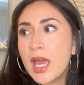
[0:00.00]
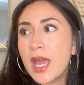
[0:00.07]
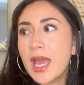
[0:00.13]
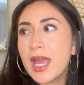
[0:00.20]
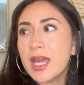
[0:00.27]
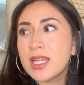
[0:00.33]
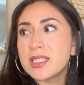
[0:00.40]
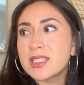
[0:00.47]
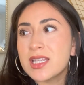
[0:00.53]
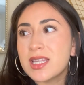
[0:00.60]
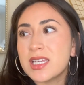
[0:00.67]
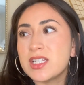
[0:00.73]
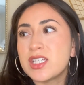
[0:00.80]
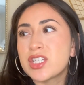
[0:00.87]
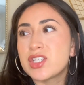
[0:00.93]
And they
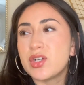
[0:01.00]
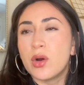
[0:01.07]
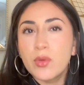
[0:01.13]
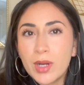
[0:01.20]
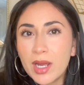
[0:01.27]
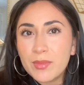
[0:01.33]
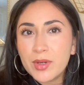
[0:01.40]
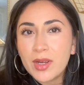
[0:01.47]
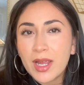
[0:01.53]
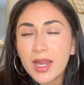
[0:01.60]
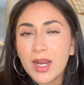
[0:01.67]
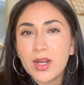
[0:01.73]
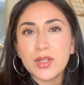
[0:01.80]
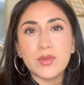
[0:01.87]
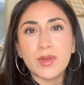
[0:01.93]
just don't grab your hair
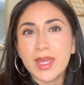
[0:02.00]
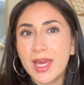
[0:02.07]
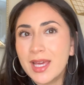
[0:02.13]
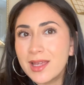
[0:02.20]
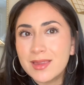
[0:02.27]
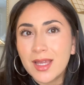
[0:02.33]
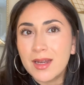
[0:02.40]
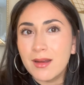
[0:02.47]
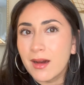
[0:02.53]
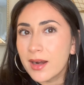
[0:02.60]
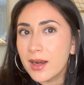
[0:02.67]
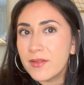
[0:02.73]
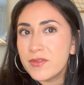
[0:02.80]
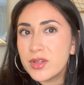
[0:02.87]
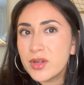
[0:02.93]
and you can't get that knot out
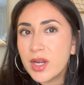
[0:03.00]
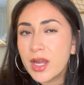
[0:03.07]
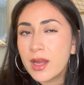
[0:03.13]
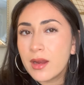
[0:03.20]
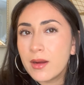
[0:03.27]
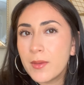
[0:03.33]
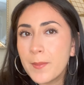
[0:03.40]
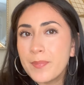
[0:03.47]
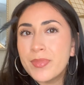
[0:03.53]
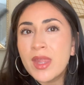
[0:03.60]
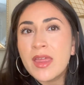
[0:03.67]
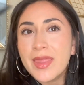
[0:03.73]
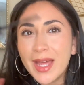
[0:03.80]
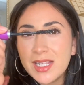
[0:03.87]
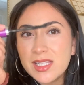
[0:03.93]
of your hair.
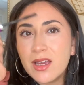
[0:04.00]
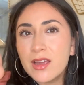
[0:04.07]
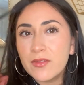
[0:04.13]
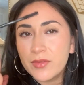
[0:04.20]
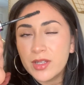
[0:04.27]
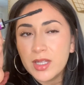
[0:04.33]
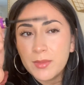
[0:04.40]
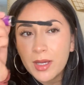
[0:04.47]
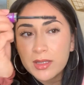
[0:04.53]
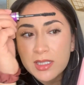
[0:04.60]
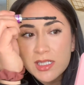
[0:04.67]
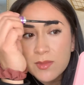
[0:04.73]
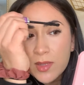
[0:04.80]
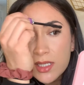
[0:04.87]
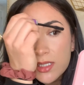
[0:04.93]
That's how I feel about
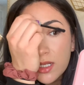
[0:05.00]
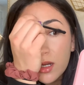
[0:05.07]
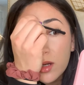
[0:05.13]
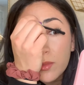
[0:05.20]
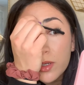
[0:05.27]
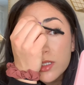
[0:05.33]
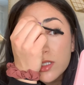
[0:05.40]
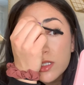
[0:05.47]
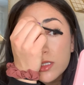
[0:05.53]
these mascara brushes.